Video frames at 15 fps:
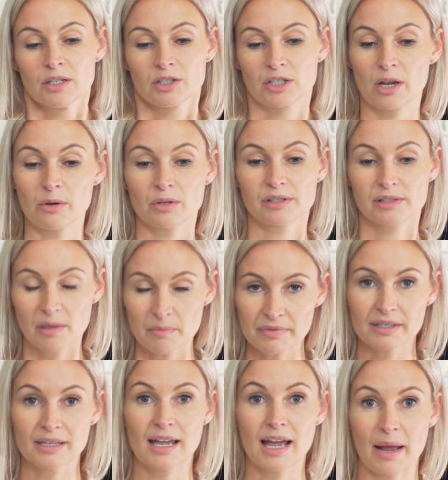So
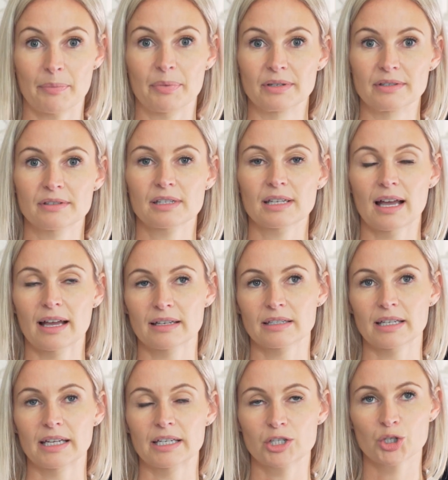something happens
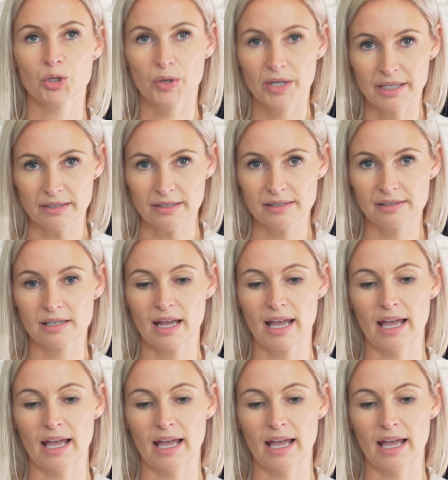and it triggers